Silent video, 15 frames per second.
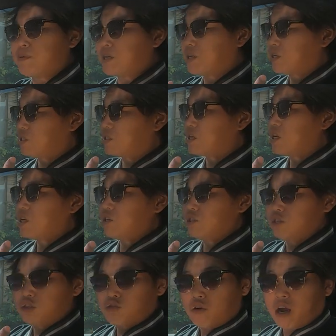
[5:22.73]
because
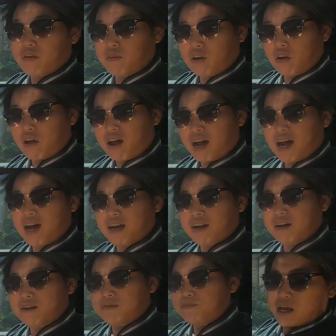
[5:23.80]
you drive a lot
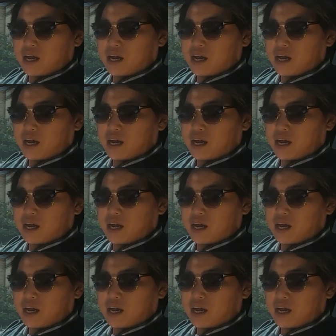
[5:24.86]
harder.